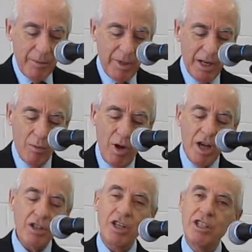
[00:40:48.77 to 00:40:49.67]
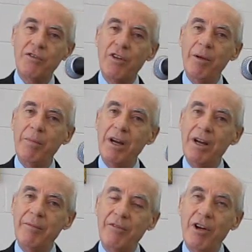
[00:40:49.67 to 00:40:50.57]
But He washed us from, uh,
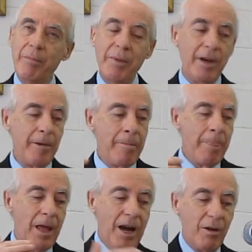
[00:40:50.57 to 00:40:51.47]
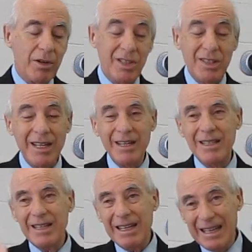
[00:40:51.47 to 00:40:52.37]
from uh, our
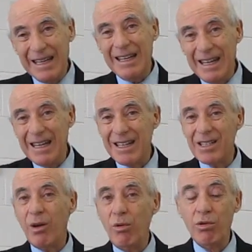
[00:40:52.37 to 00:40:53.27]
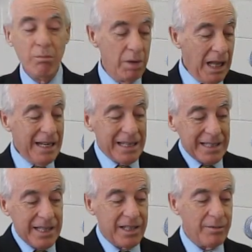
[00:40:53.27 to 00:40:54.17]
sins in His own blood, it
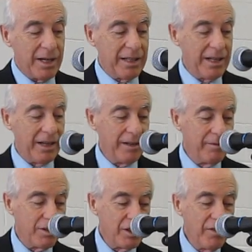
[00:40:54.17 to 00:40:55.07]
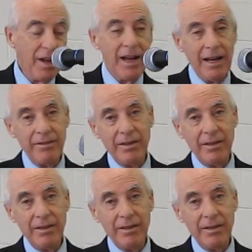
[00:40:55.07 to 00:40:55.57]
says right there in verse 5.